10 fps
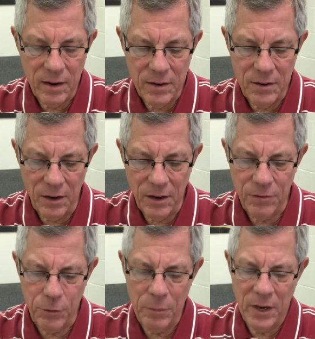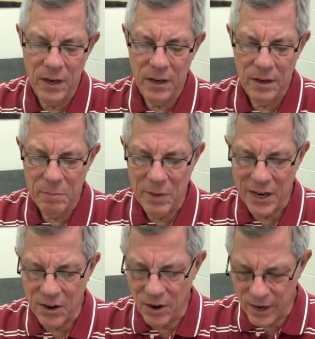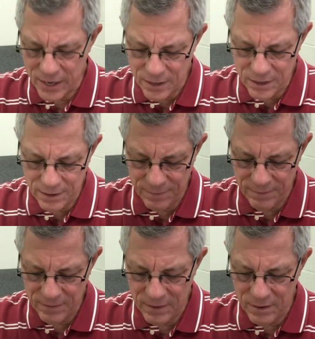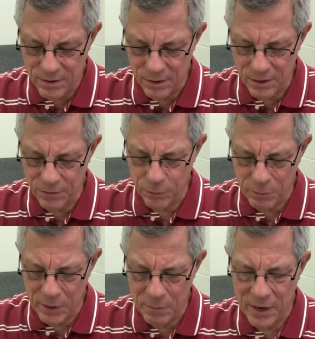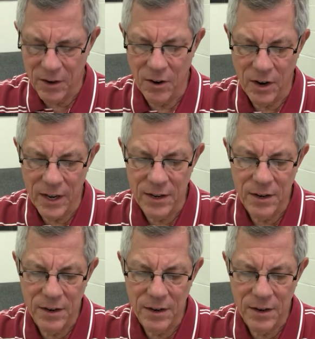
Deliver me, my God, deliver me, my God,